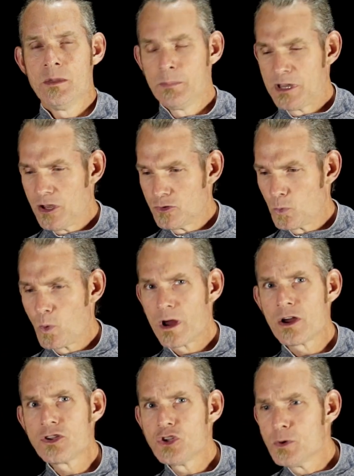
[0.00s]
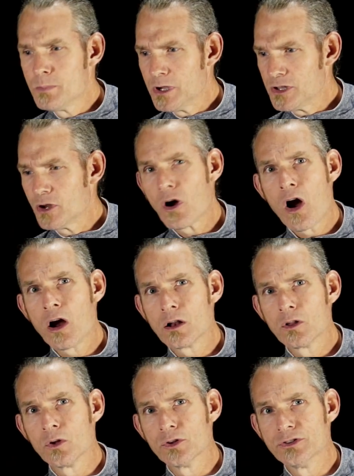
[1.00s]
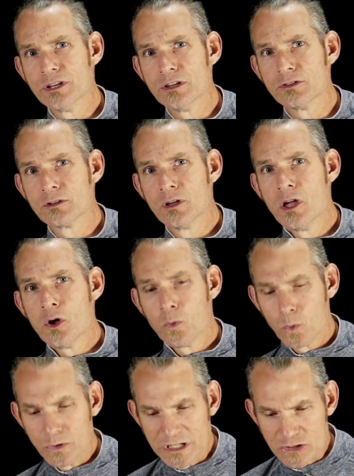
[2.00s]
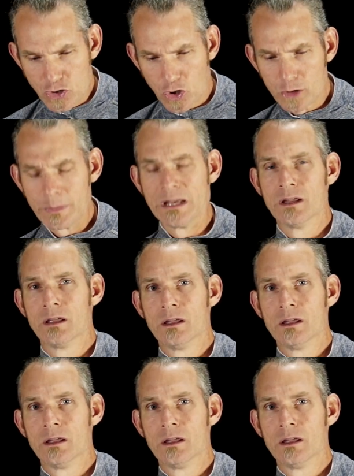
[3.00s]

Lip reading: Because where you put your heart loyalties will determine